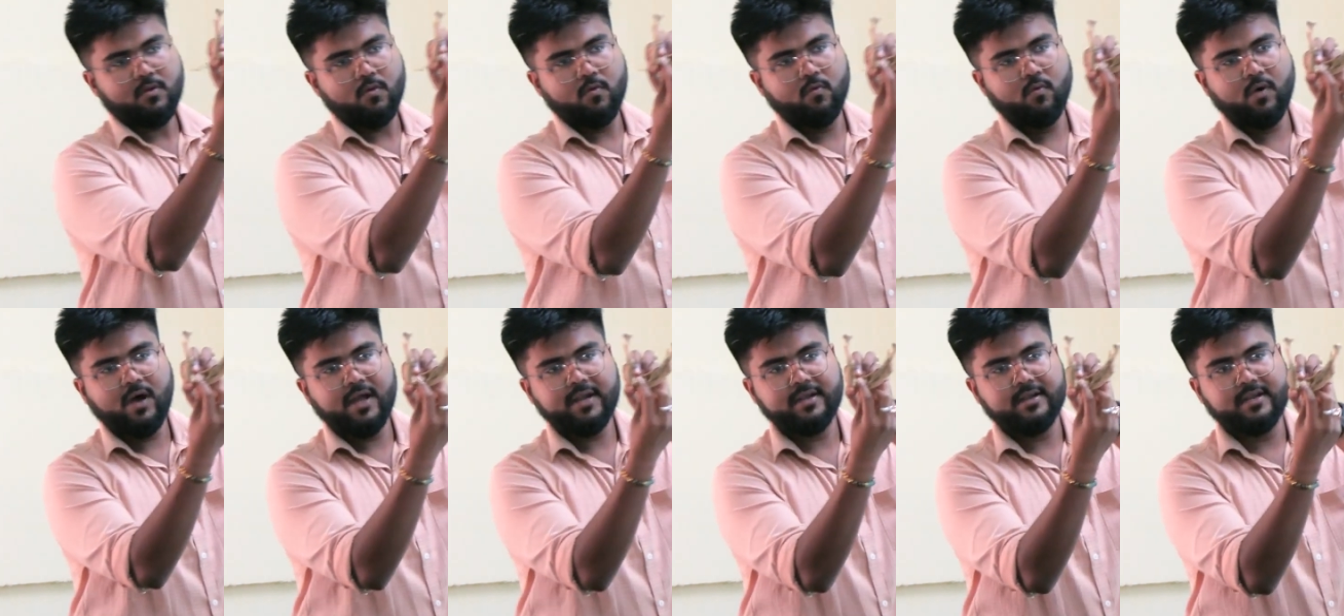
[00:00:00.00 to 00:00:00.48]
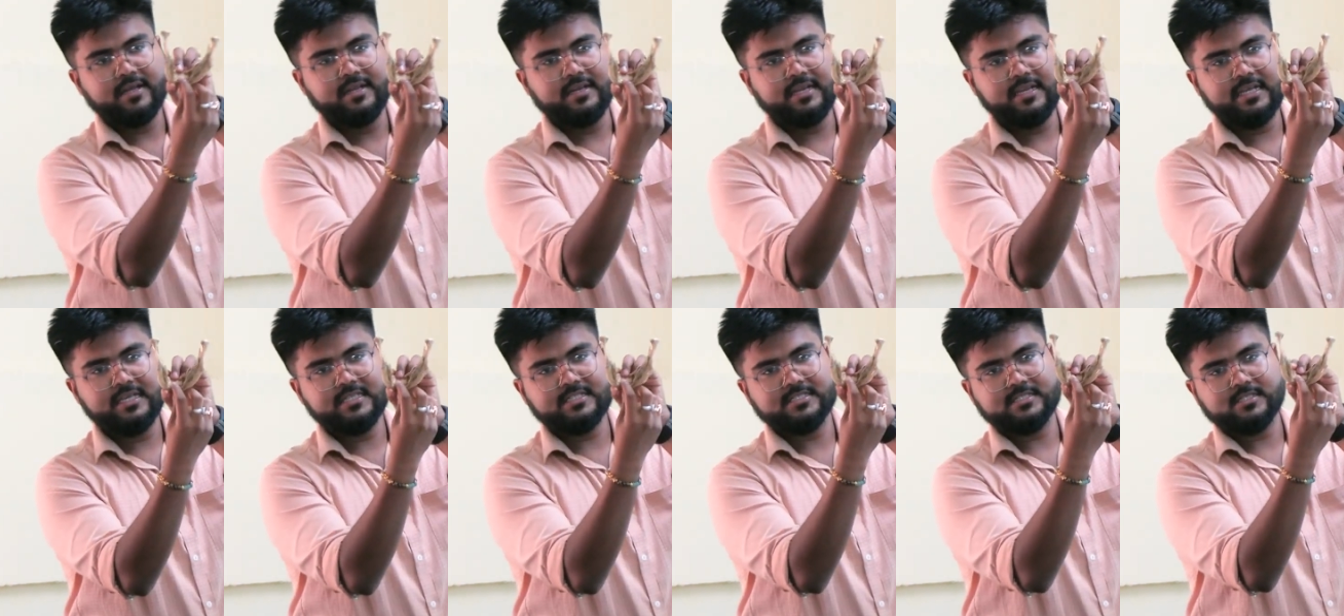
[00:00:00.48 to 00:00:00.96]
one
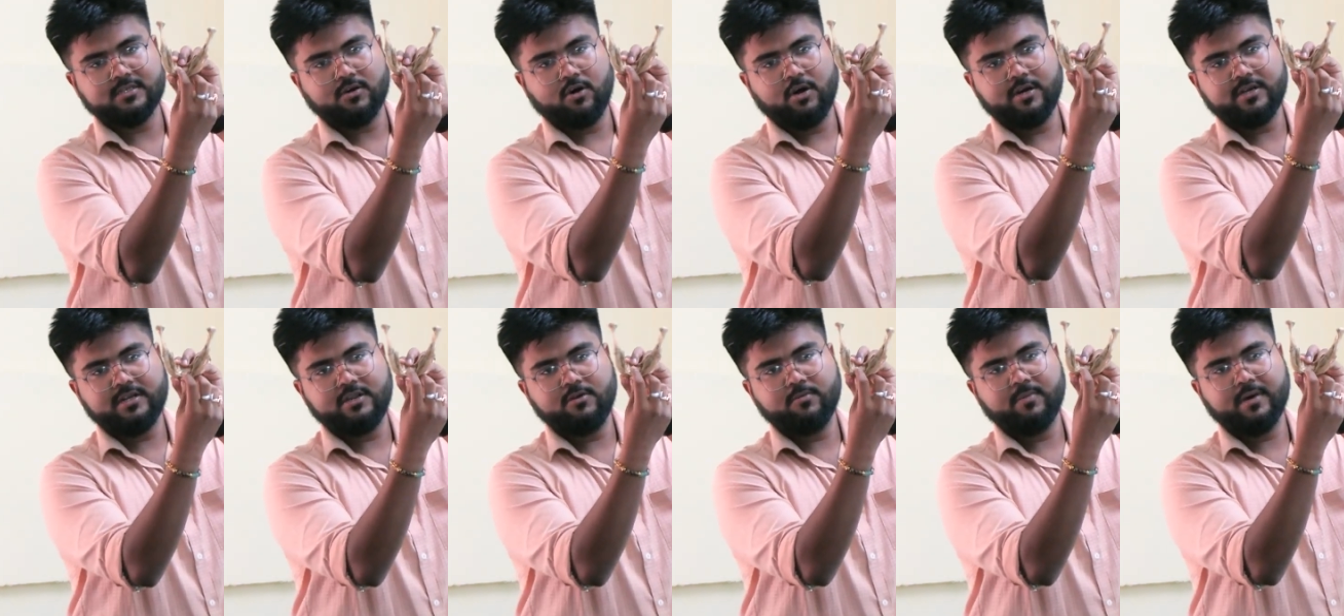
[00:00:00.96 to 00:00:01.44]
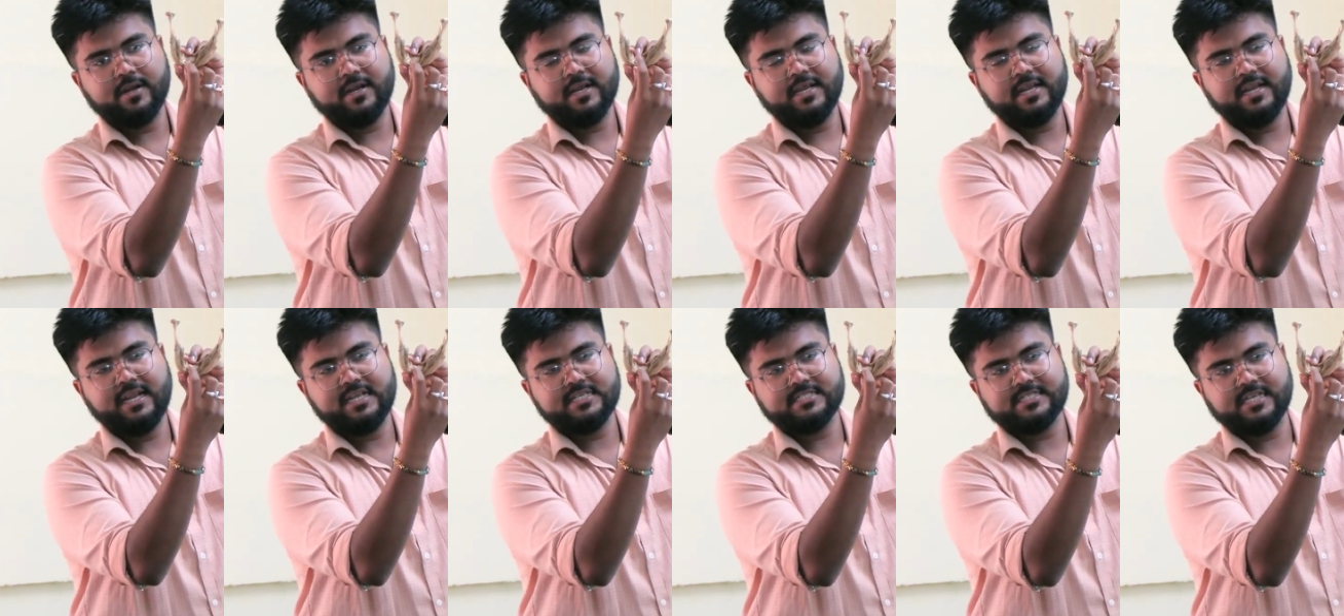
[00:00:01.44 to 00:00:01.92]
ridge or
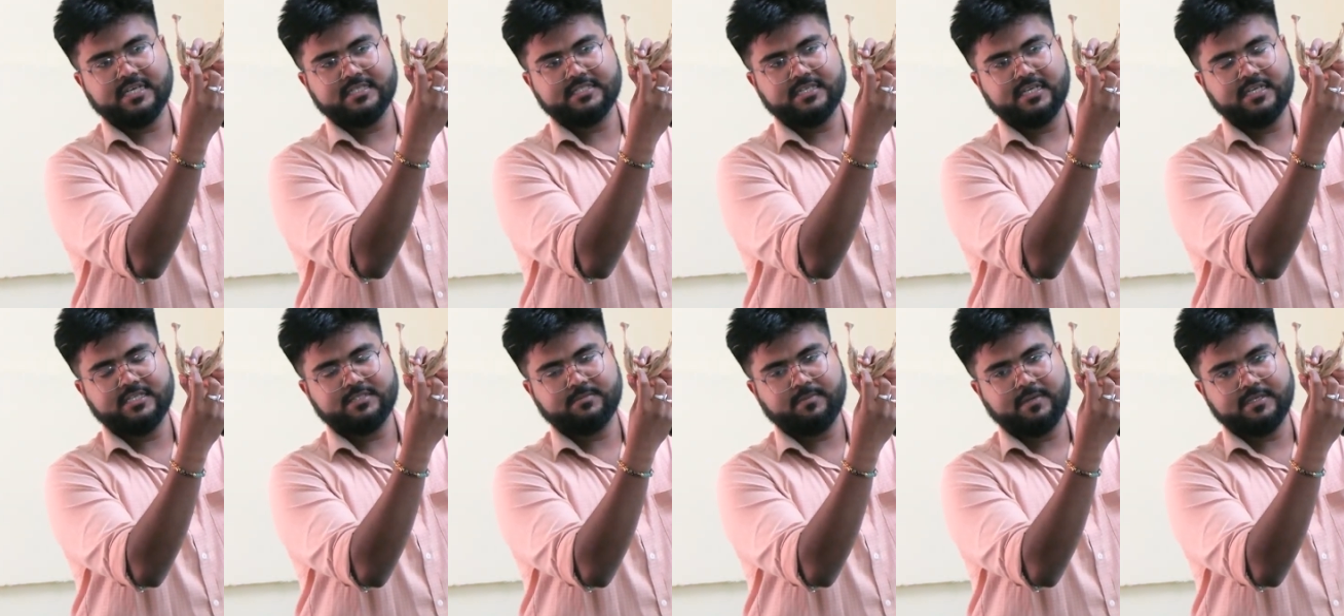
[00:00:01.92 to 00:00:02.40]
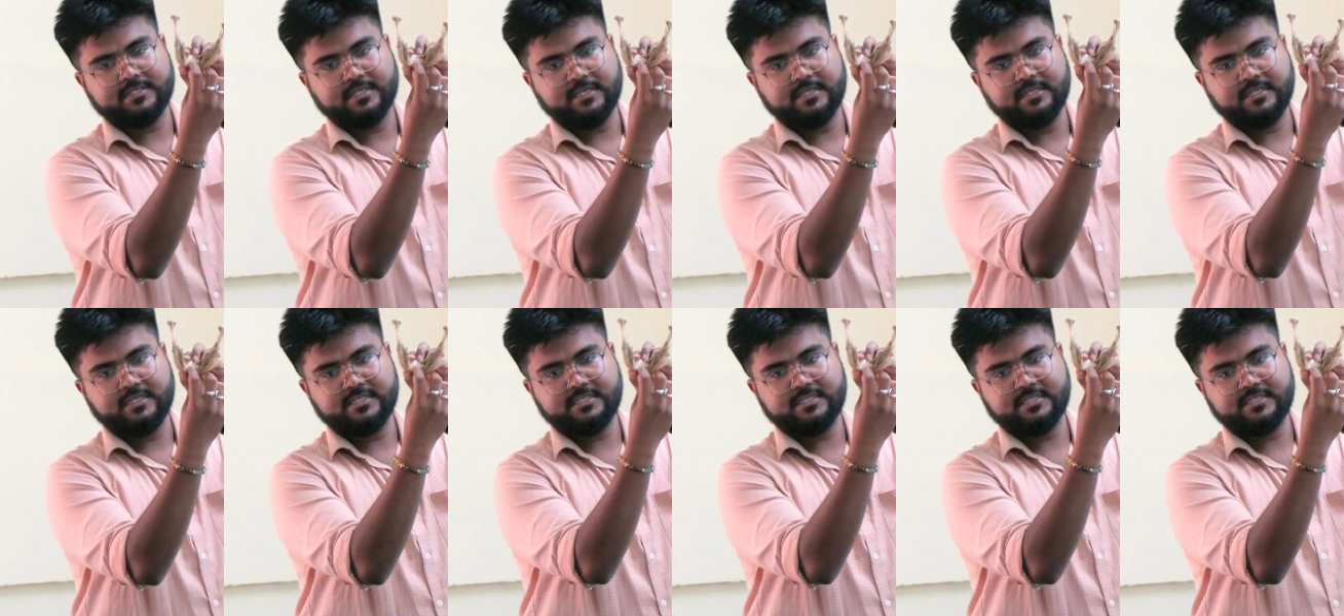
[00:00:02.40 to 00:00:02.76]
tubercle like structure is present.